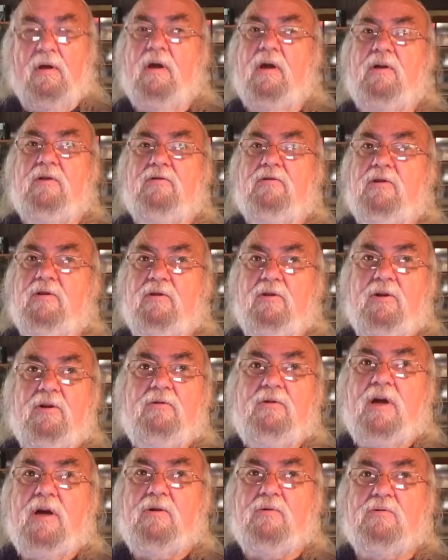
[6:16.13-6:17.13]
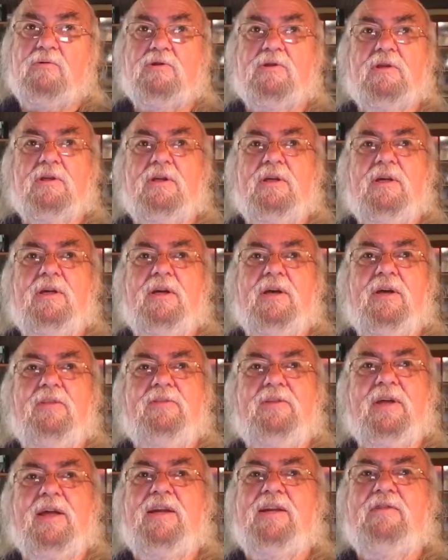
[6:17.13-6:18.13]
And who knows, at
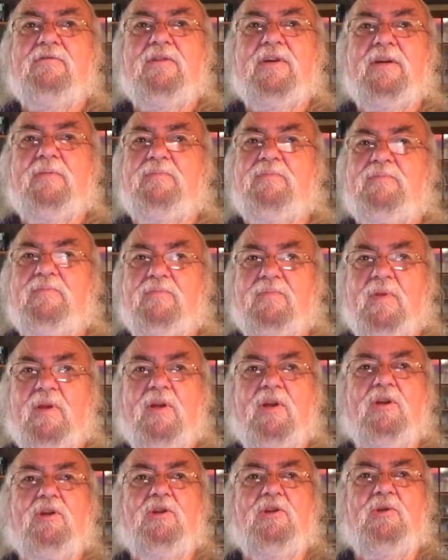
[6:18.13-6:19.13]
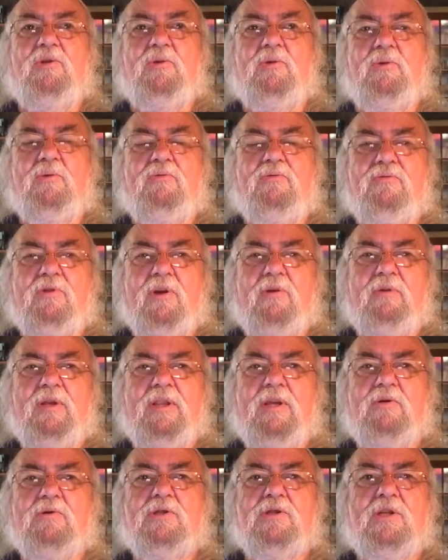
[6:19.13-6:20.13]
the end of it, you following
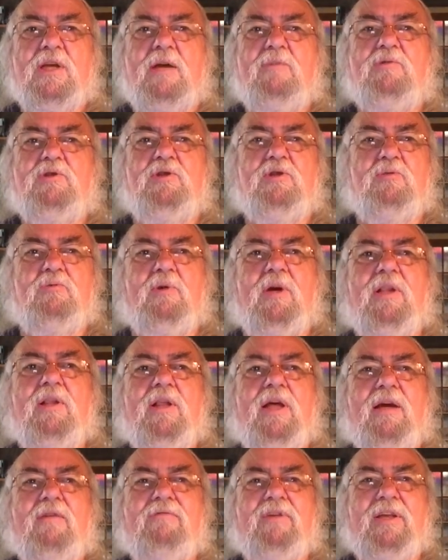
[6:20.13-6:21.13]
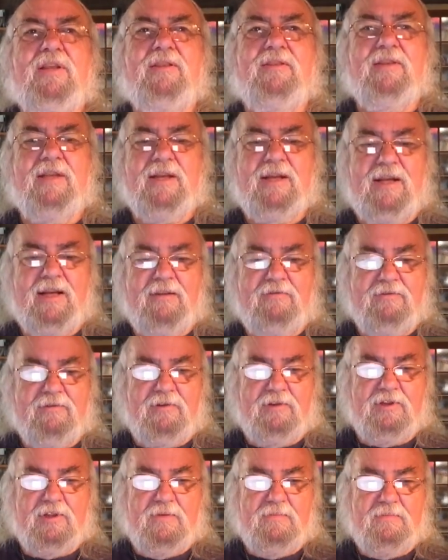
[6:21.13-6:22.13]
those steps, you will have eaten that
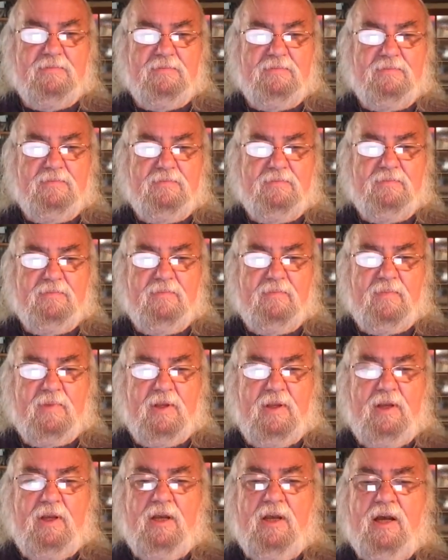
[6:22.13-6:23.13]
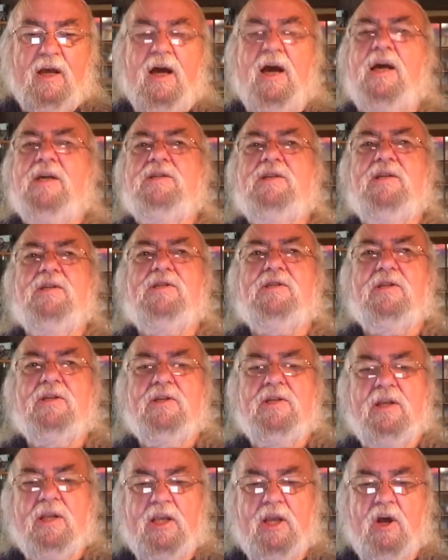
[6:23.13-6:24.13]
elephant. I
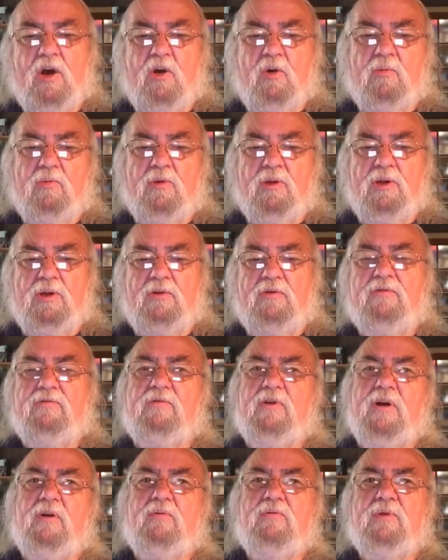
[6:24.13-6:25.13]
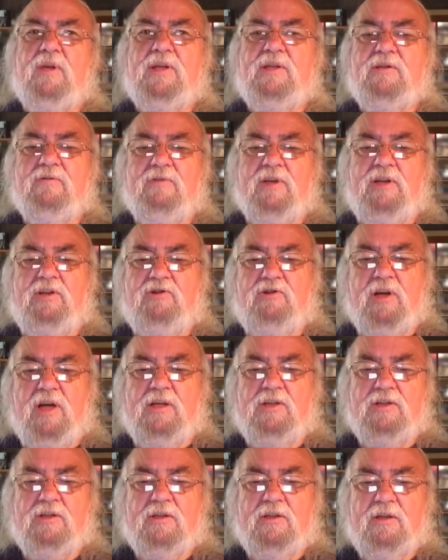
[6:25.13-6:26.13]
sincerely hope that you found this of
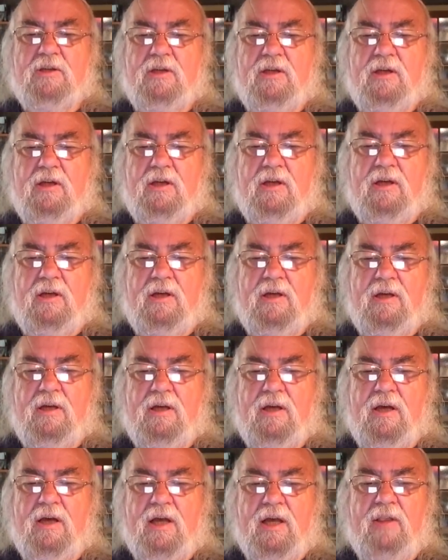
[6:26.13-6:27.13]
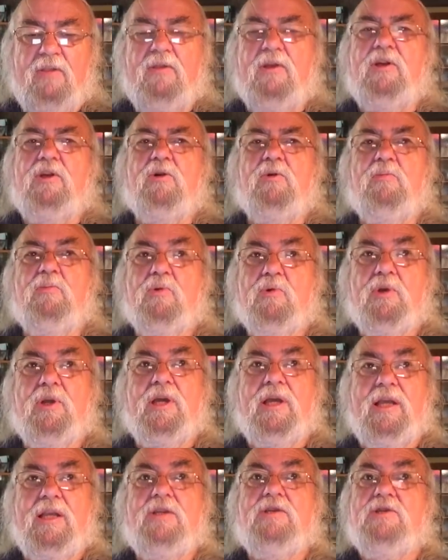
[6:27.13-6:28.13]
interest and that you'll put
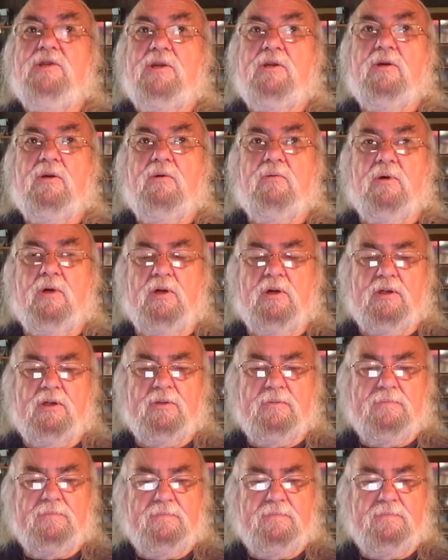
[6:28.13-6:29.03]
it into your work.